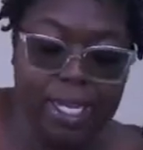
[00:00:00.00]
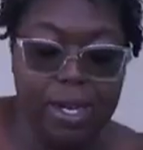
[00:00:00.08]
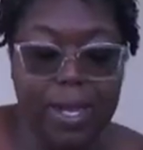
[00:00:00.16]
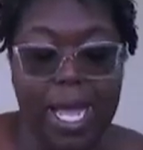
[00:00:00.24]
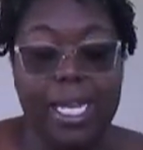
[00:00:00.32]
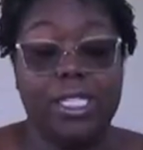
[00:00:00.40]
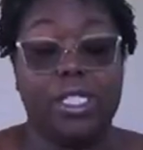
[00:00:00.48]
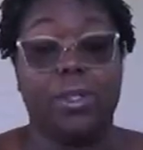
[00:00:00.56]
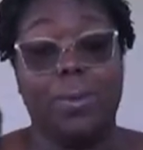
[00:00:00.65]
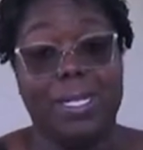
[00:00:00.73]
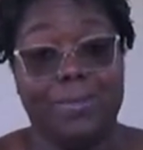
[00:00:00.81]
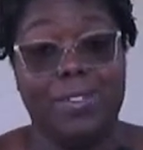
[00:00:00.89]
Okay, so
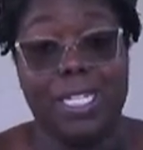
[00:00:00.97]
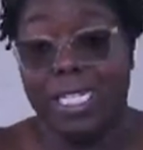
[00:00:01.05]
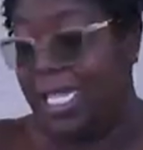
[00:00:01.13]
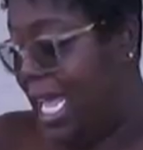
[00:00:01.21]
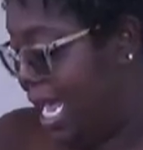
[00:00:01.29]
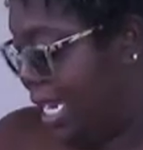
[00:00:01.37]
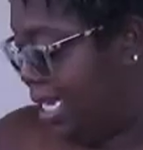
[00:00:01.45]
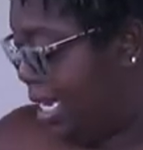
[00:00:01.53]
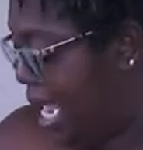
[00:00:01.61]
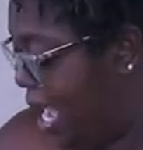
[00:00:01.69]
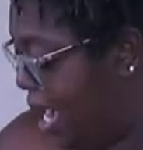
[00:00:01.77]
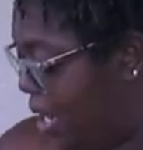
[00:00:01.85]
we've done that.
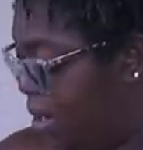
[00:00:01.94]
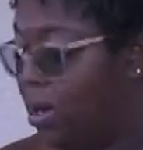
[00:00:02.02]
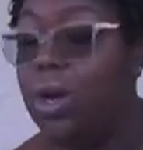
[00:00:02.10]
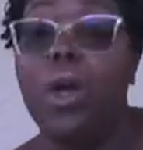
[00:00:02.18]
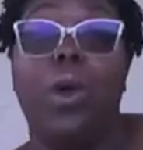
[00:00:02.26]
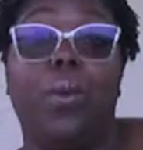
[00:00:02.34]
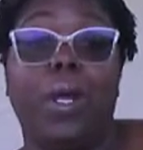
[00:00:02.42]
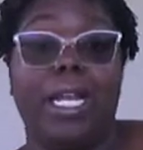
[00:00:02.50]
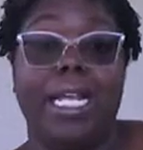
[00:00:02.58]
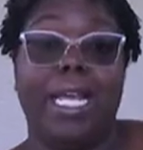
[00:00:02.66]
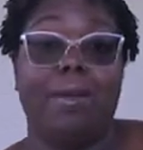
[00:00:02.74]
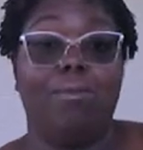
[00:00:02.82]
Now we're
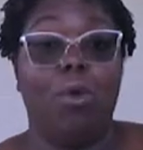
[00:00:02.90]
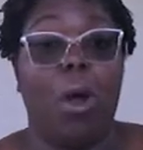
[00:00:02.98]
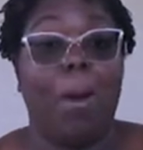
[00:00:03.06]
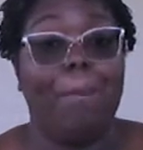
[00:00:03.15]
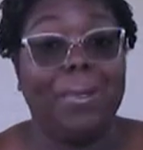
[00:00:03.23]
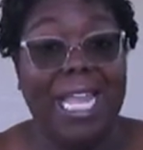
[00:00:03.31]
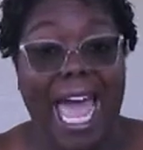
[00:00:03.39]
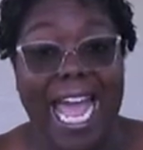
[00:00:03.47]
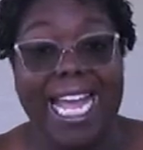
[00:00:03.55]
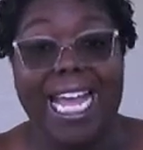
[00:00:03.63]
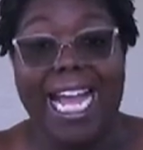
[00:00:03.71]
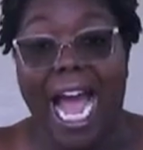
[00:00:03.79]
going to get more black
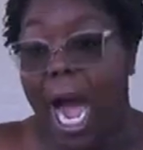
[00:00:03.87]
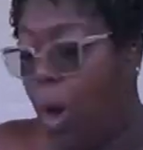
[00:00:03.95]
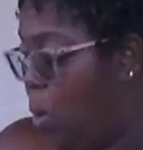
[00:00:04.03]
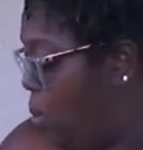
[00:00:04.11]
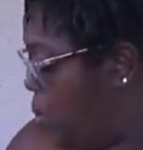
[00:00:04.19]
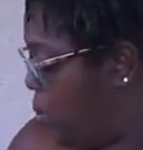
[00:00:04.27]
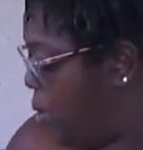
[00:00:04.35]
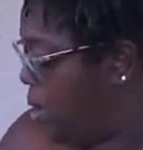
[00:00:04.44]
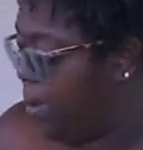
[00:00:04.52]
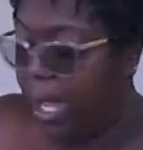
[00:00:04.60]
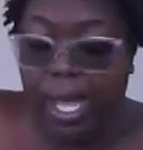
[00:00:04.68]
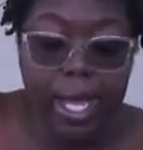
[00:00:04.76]
cow,
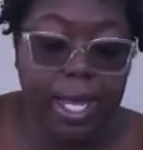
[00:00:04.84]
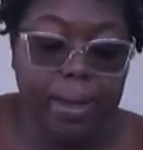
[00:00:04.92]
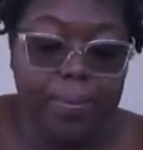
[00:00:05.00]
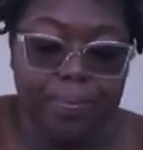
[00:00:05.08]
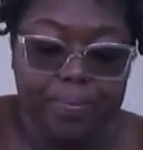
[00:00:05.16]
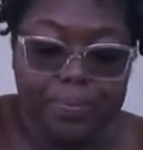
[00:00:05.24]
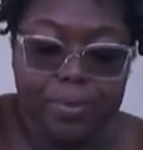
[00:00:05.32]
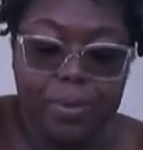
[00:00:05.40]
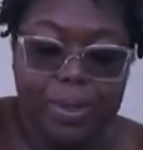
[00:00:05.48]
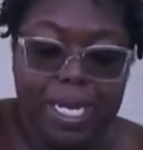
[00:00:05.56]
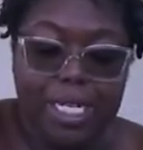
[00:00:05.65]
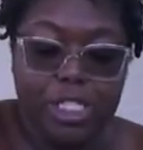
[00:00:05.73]
okay?
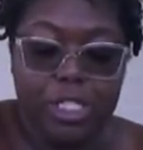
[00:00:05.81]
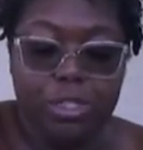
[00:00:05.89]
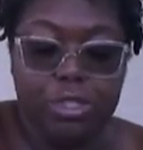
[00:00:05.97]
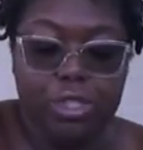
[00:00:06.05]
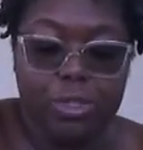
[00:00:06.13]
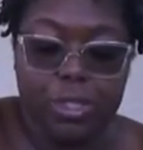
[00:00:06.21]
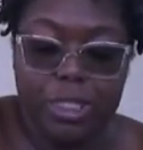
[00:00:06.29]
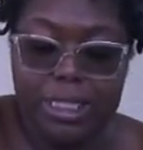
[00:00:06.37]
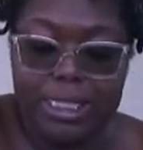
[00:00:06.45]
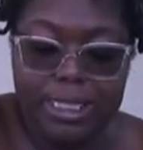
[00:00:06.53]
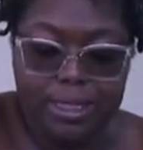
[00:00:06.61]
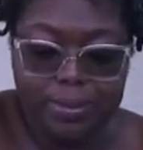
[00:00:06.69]
What I showed you
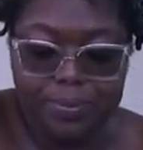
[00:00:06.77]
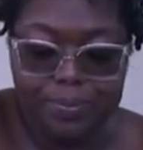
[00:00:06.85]
earlier.